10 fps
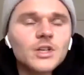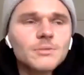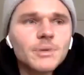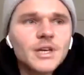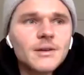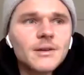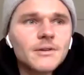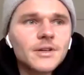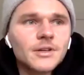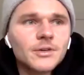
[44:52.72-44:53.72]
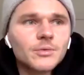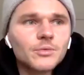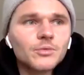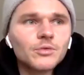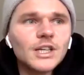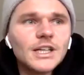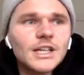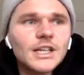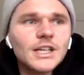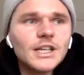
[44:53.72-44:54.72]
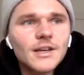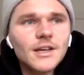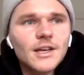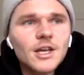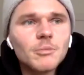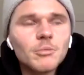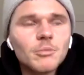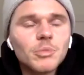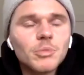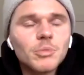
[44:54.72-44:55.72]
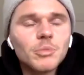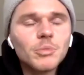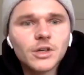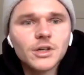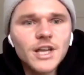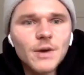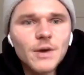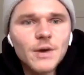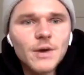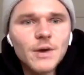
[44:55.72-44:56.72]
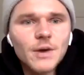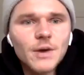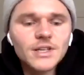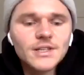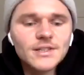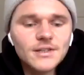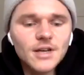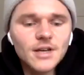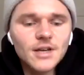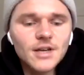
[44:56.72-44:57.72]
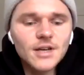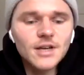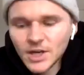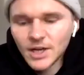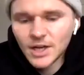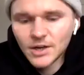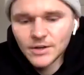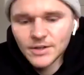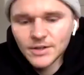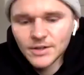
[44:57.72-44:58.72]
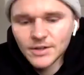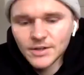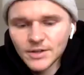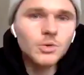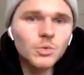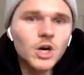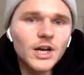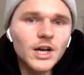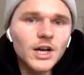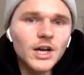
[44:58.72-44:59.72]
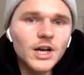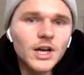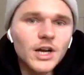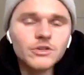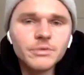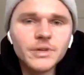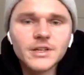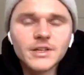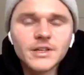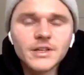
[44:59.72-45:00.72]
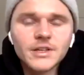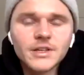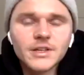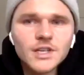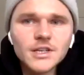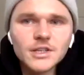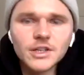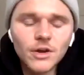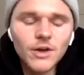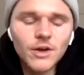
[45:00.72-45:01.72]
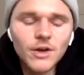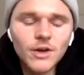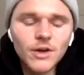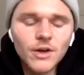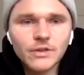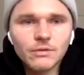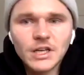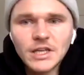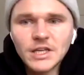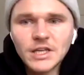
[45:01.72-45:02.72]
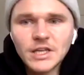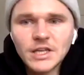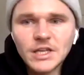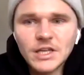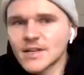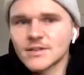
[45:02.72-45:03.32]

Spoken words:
what's been really important for Network 22 is team workouts. So we've been introducing, you know, as a team of 3, complete